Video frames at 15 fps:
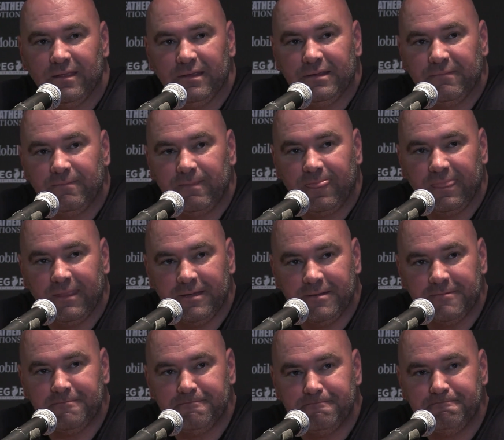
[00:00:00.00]
after this
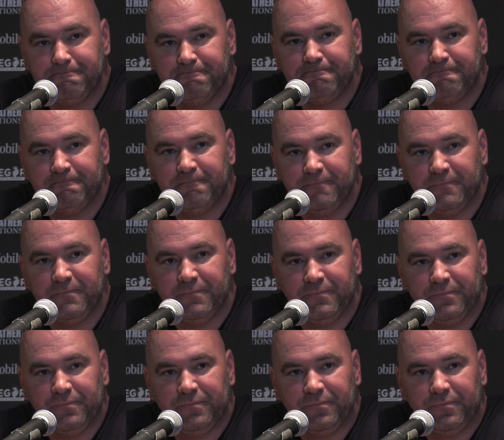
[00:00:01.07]
fight, he's still going to have the
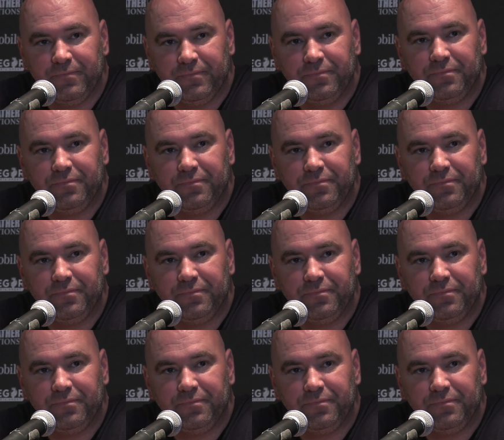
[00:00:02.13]
motivation